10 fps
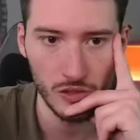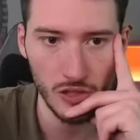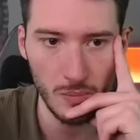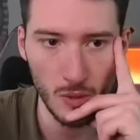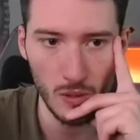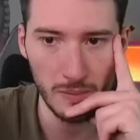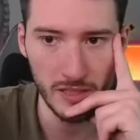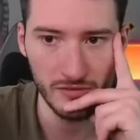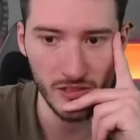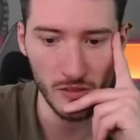I blow up
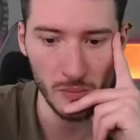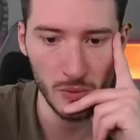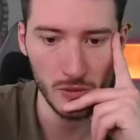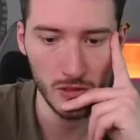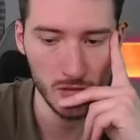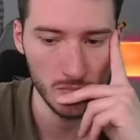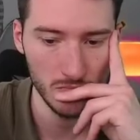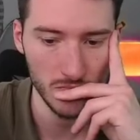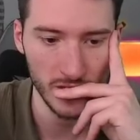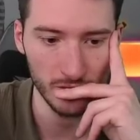their fountain port?
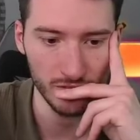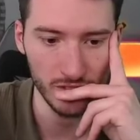I don't think